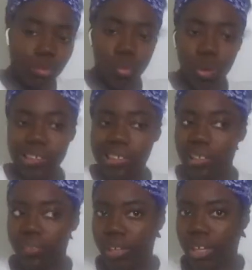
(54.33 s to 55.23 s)
what this
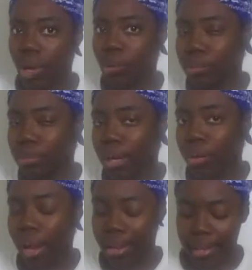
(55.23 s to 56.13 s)
video is about
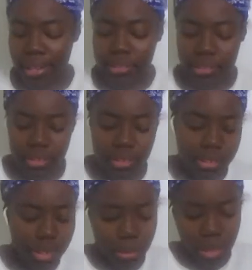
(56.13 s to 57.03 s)
I guess
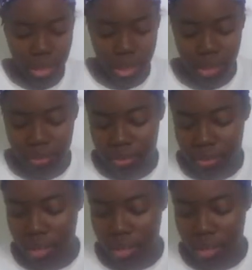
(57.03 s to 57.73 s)
see what it gives